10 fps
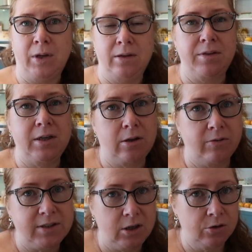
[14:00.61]
And the thing is,
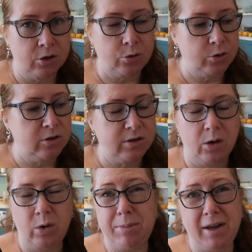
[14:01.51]
obviously on the cruise I
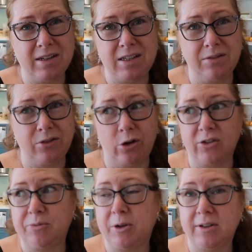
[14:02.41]
won't be editing
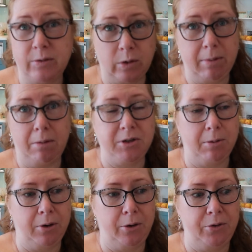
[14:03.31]
vlogs, because I won't be able to
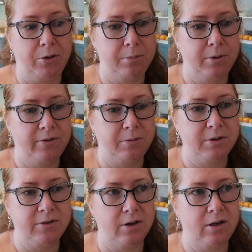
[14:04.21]
upload them. So I'm
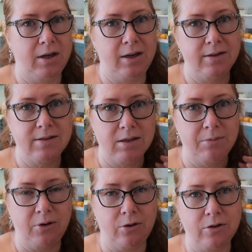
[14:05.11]
just gonna edit
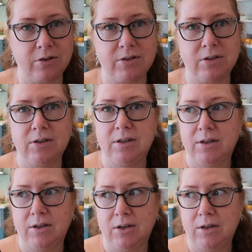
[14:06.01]
some vlogs
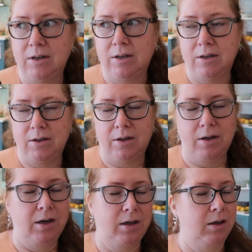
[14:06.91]

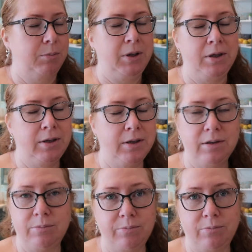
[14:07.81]

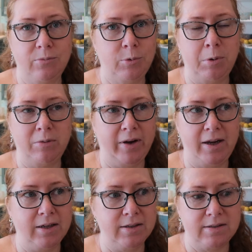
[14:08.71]
when we're at
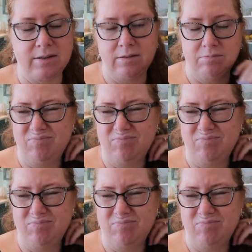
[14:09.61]
Vegas,